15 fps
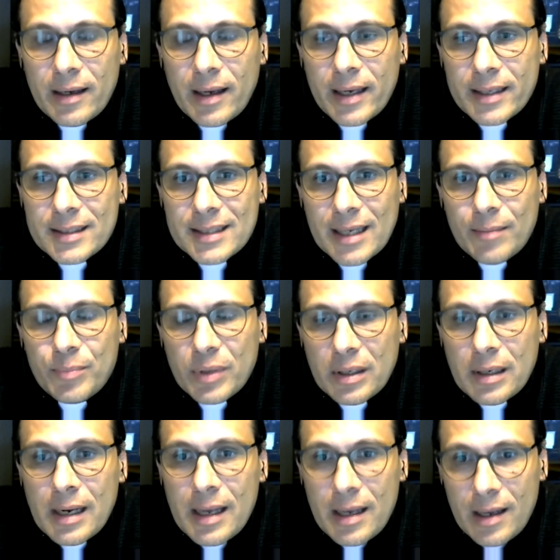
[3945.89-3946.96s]
example
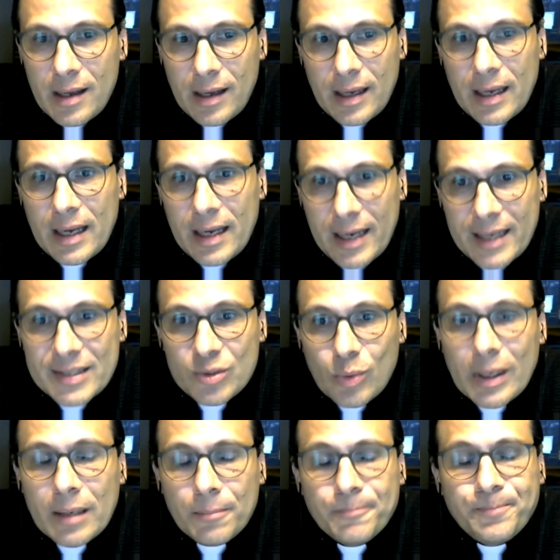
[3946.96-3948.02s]
as well.